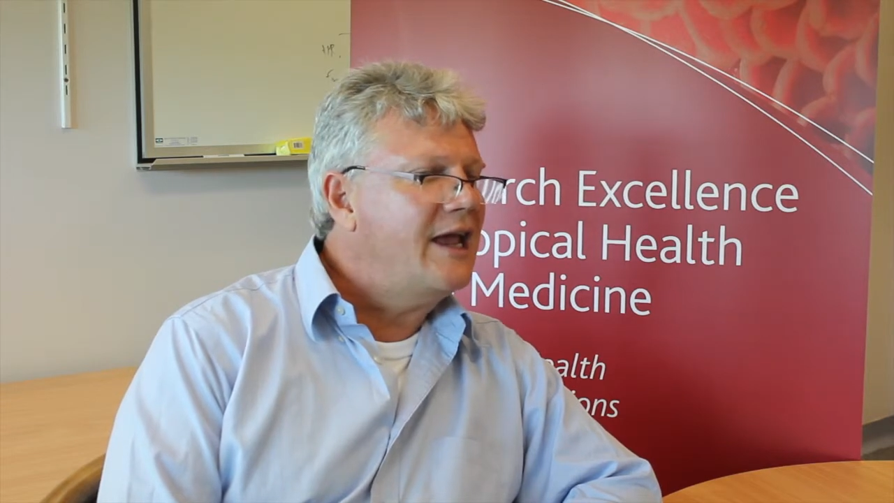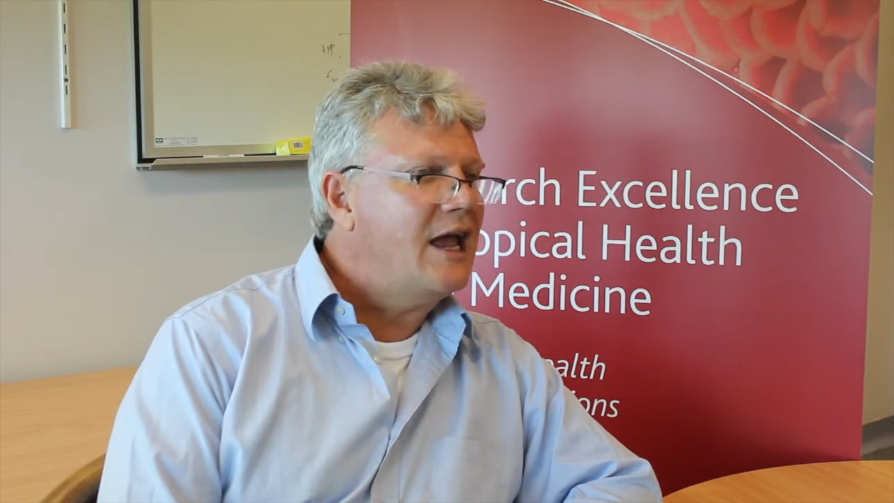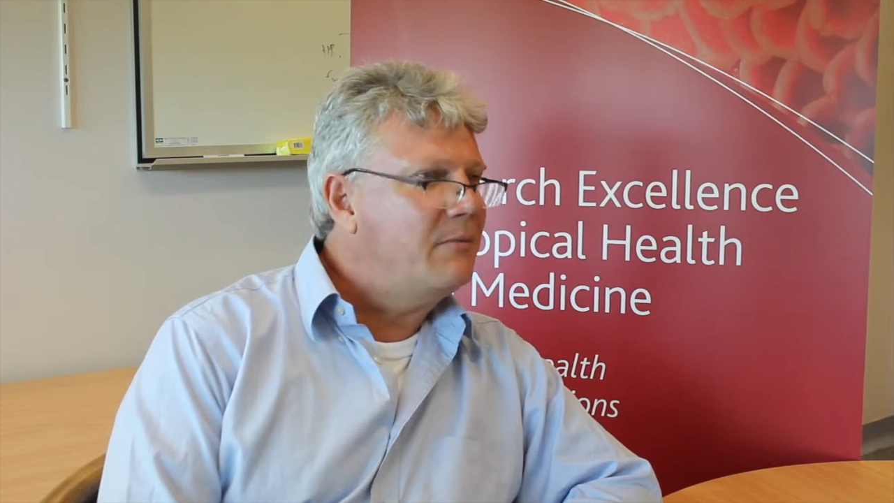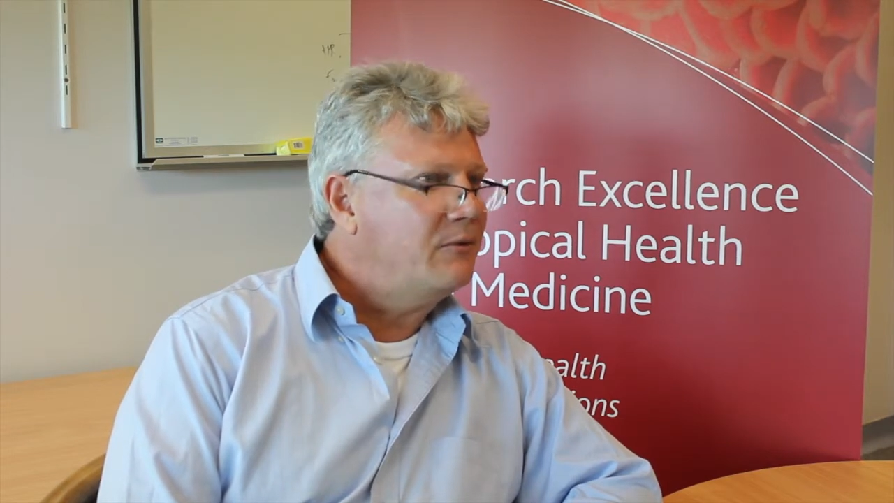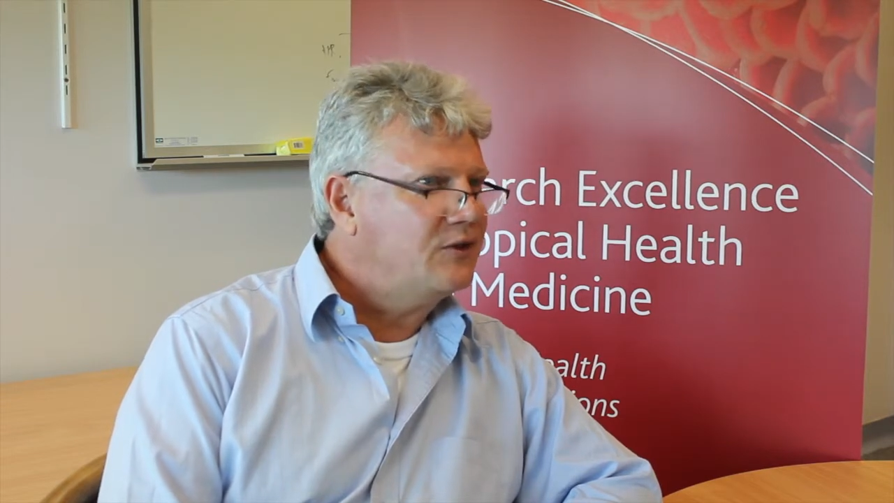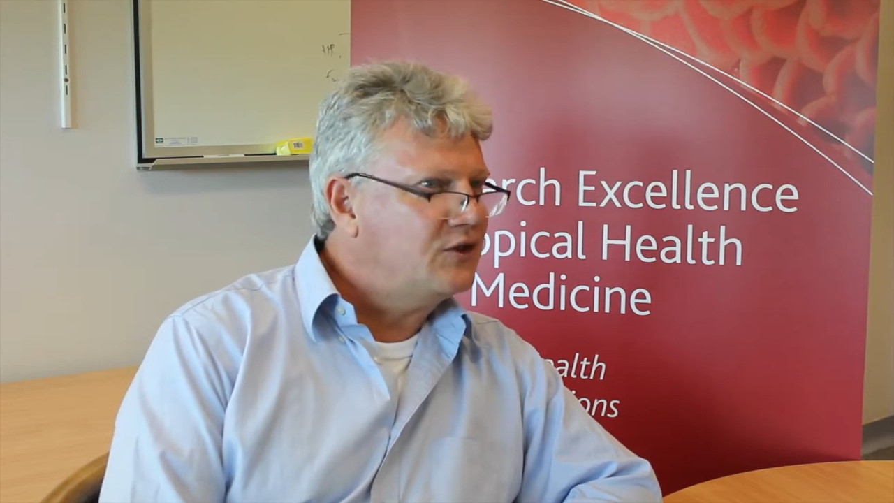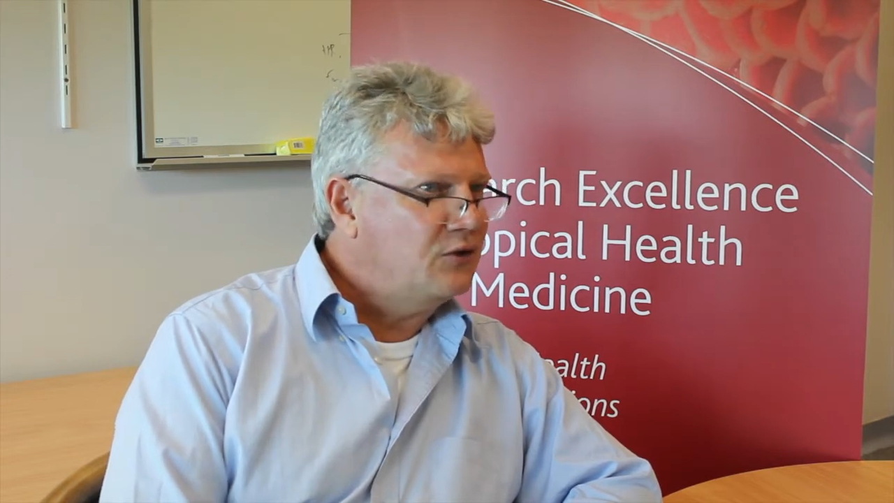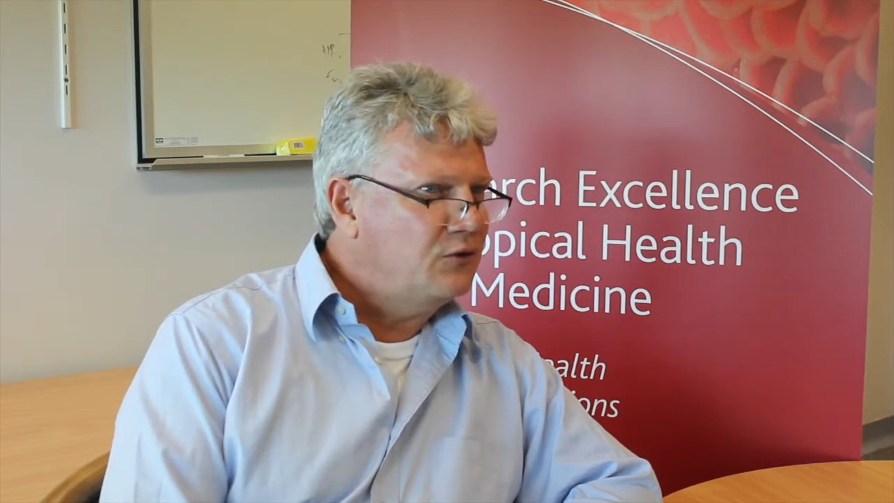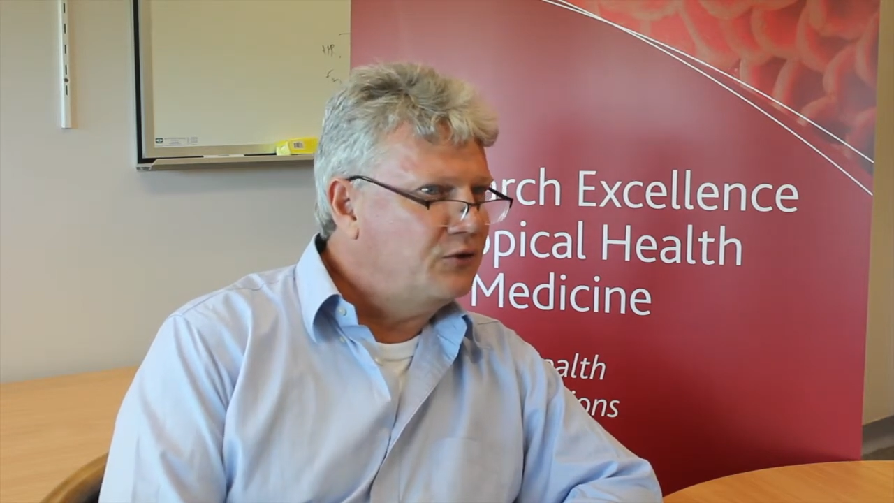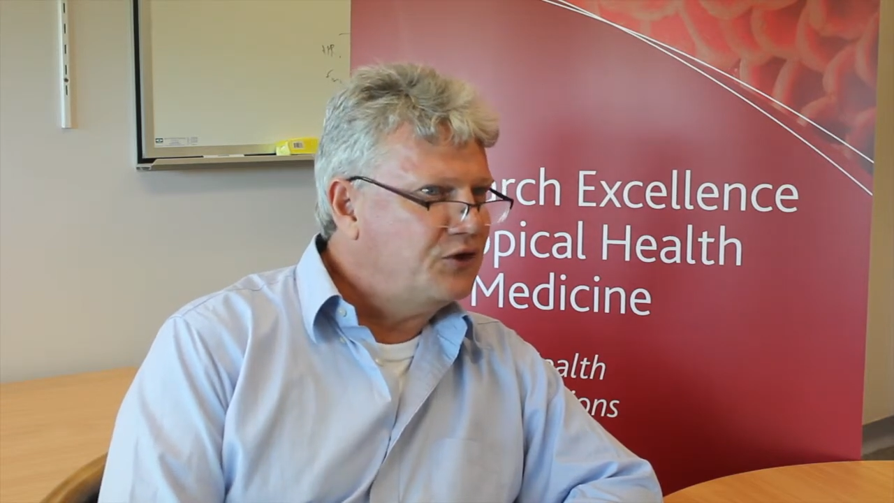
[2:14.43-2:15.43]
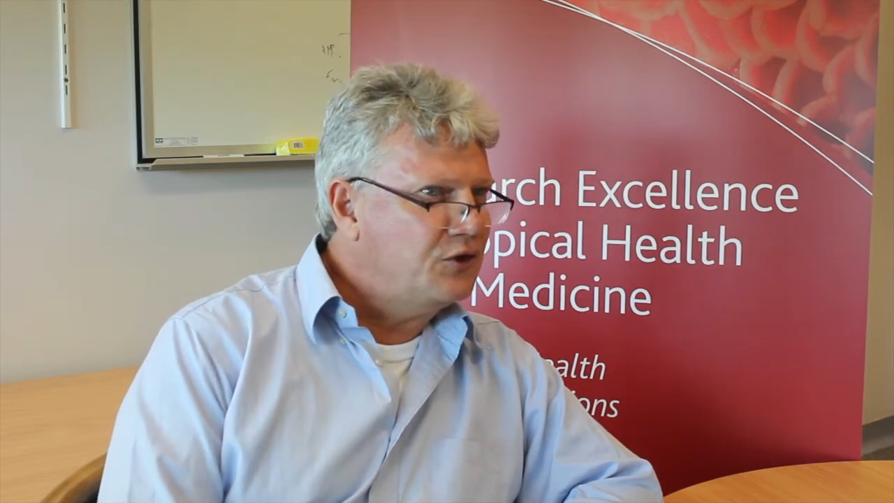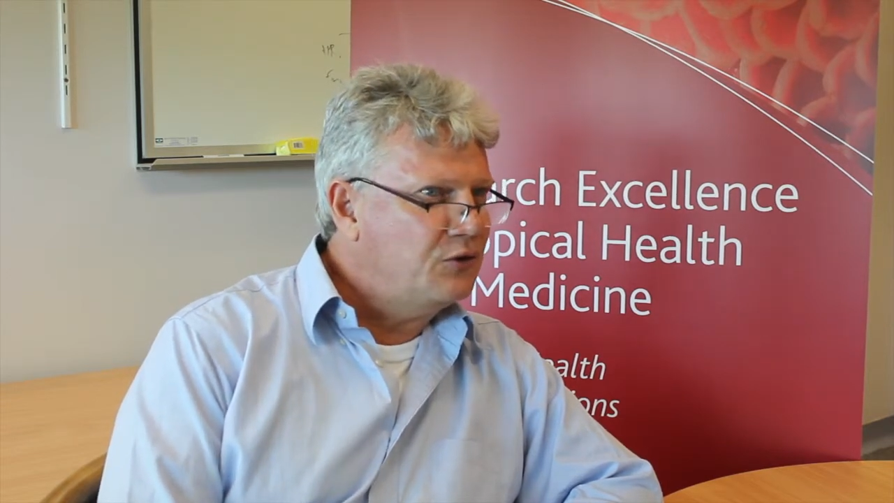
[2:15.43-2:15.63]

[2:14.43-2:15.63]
able to